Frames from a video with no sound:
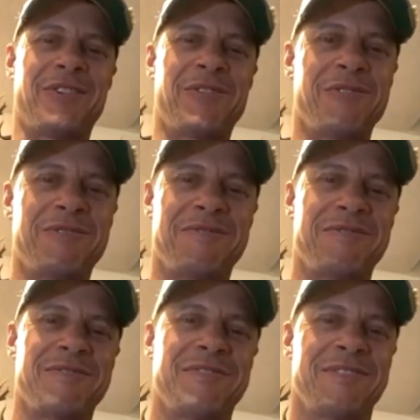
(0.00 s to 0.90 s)
So
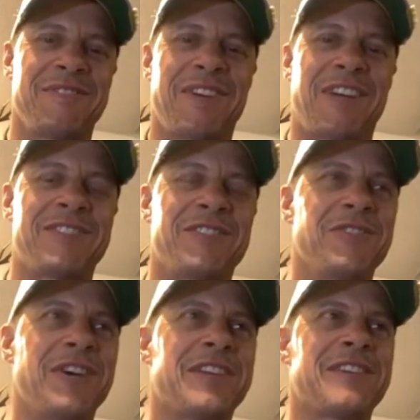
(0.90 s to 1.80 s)
I
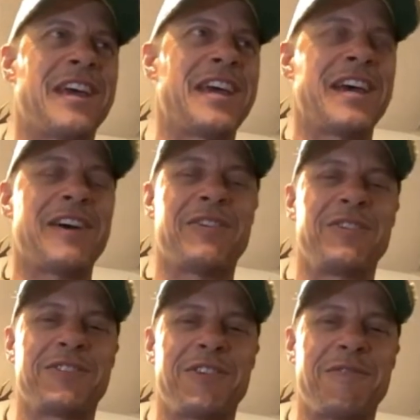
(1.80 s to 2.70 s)
still got to hang out and
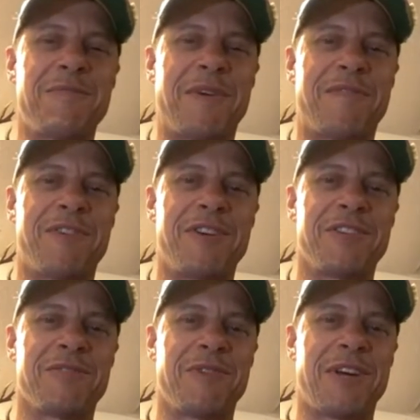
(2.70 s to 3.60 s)
do stuff with my
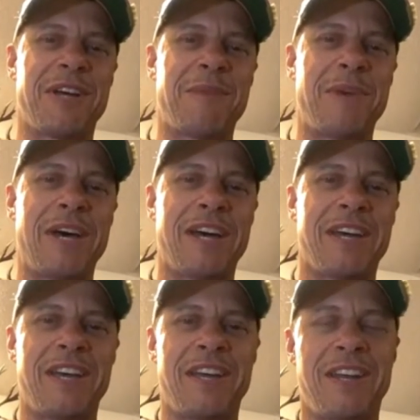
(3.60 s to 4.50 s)
friends when I got
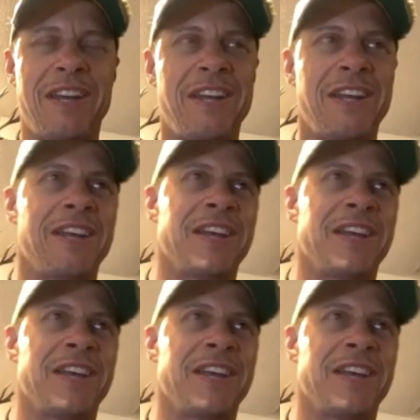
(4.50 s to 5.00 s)
back, and